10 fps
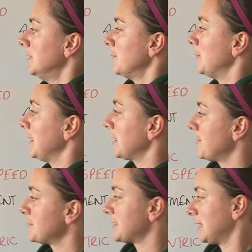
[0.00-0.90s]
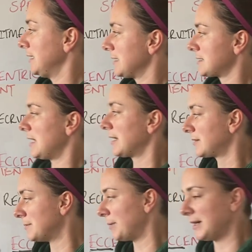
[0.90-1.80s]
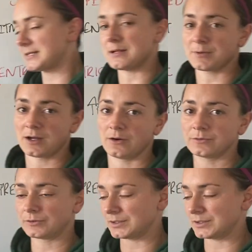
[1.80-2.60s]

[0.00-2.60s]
When it comes to things like the bicep curl, for